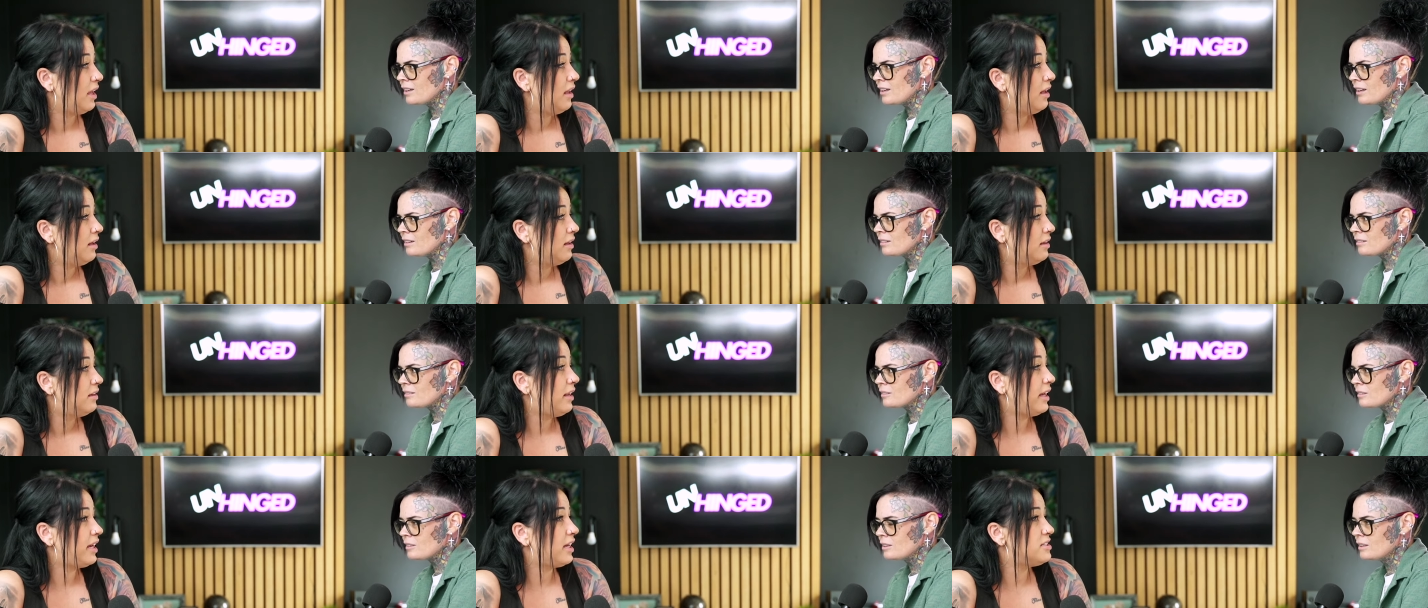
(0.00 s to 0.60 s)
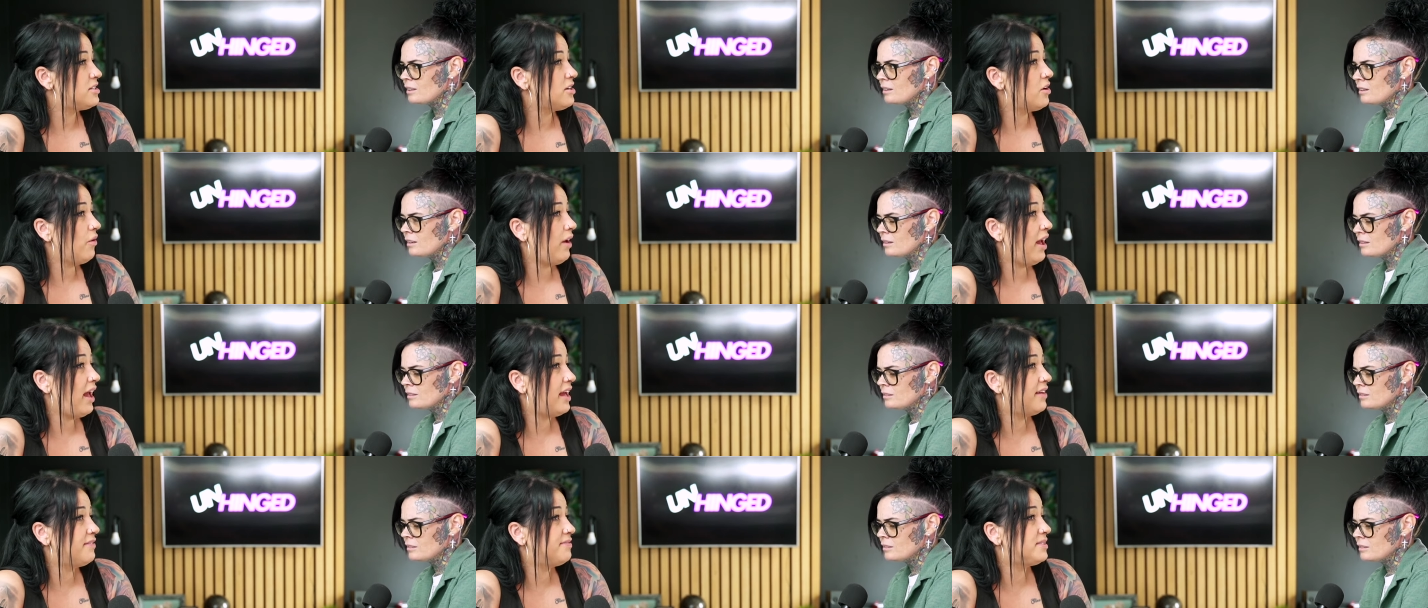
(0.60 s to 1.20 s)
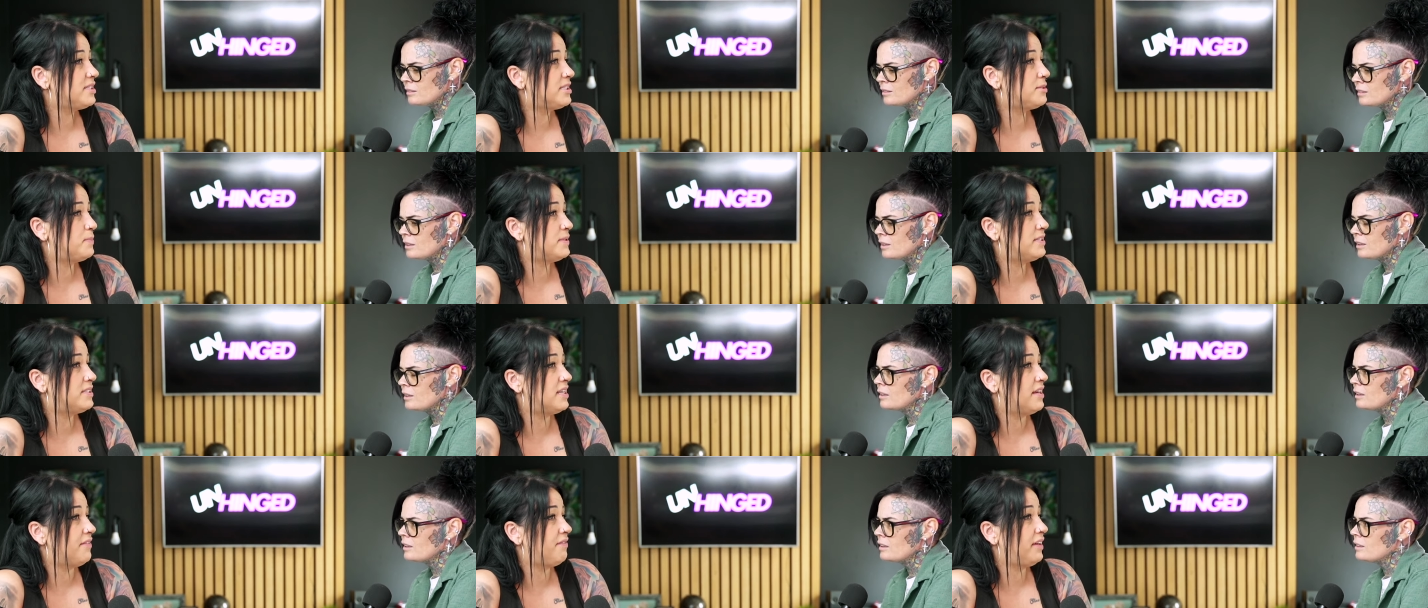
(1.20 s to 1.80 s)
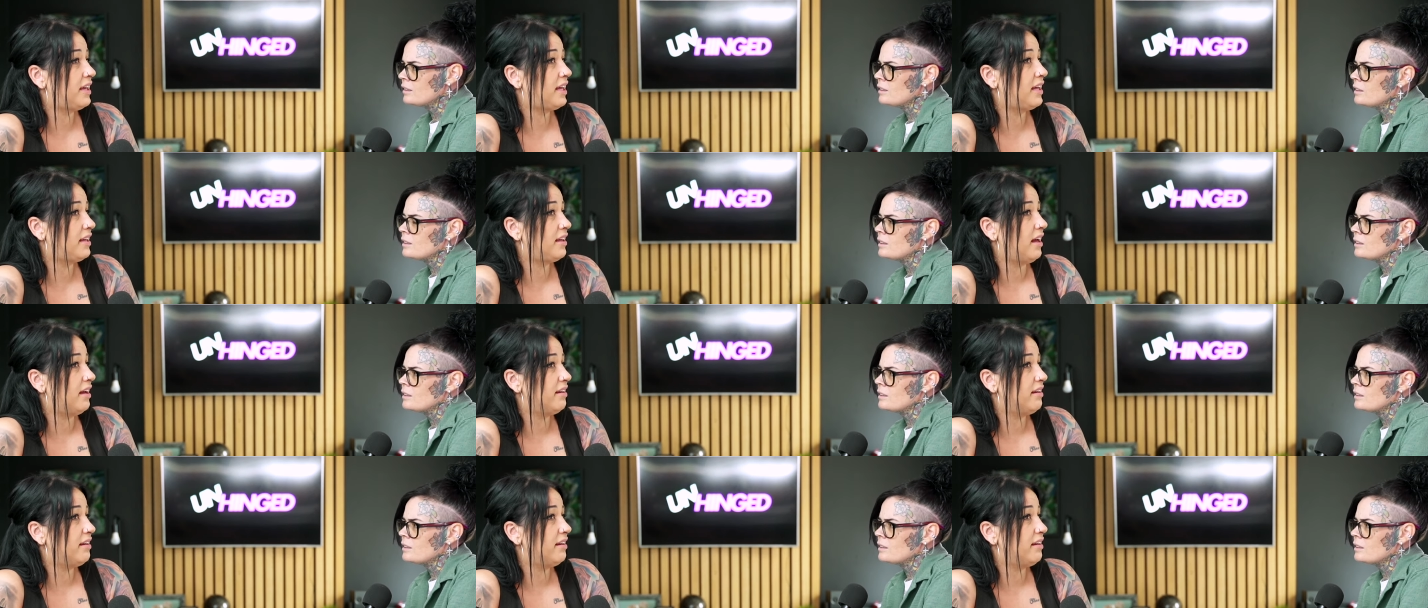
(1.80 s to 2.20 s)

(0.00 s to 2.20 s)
Speaker 1: like like I don't have specific.